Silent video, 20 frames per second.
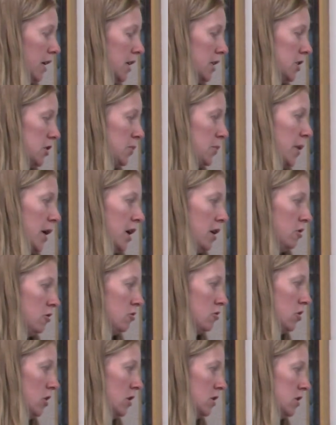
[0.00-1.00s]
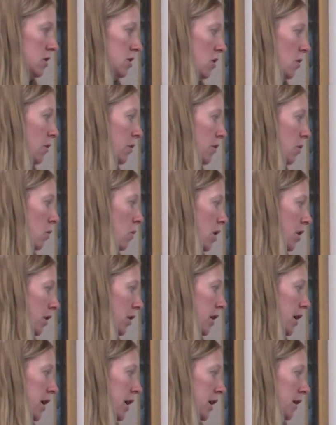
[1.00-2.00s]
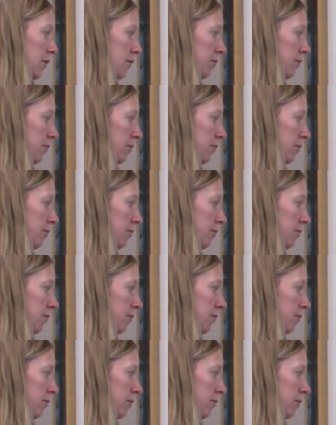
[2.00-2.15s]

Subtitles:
a sponge and soak the water in.